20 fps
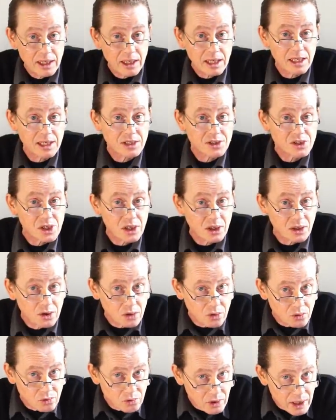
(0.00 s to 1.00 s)
it's a
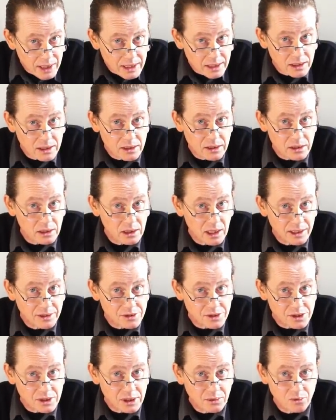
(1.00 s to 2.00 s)
great little
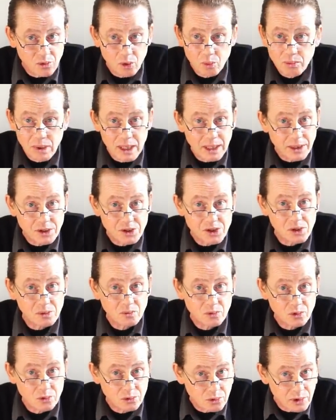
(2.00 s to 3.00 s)
lens, and it will make you
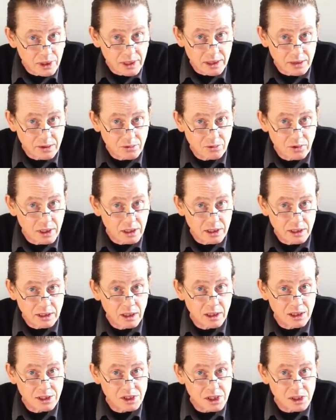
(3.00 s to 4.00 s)
some really, really
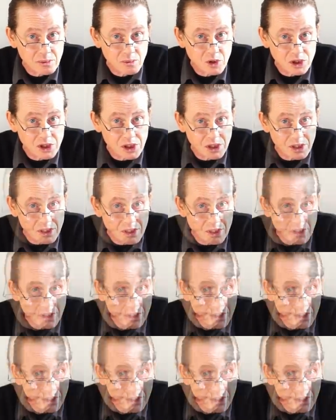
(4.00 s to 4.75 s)
nice images.